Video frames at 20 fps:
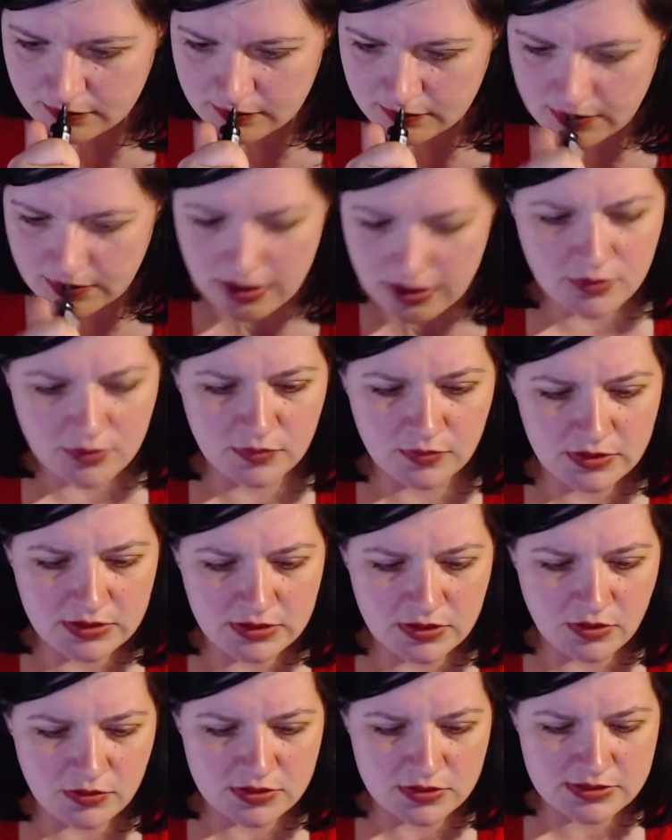I don't really
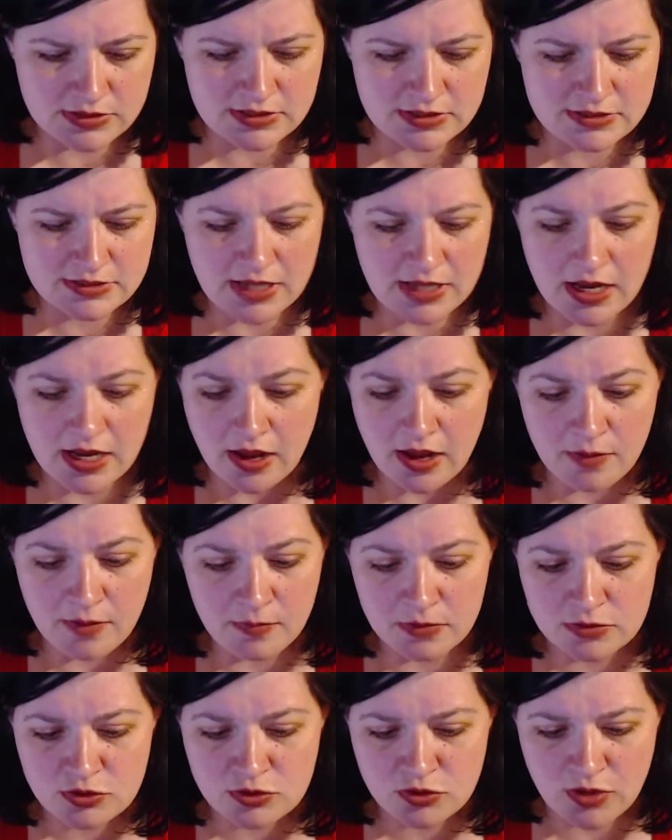notice a scent. I
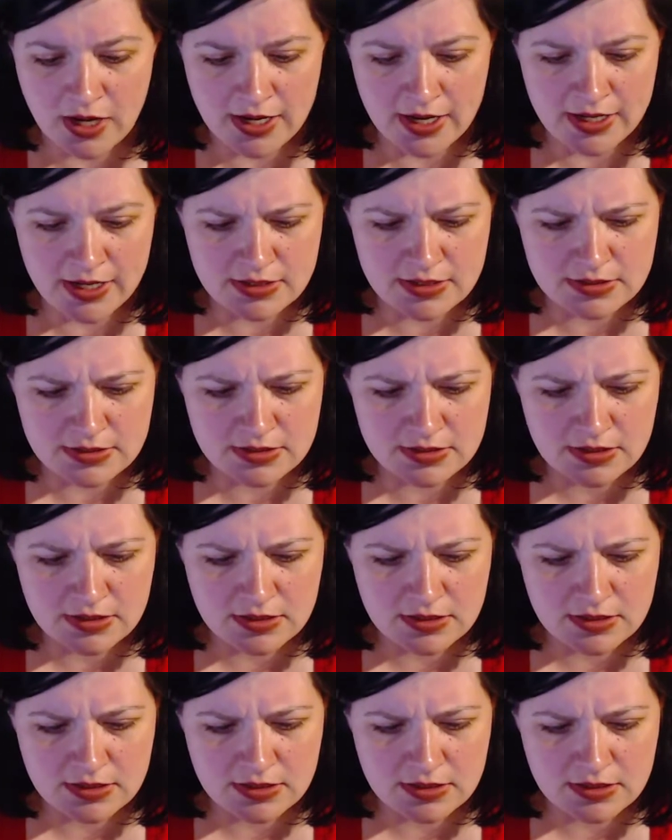will try it.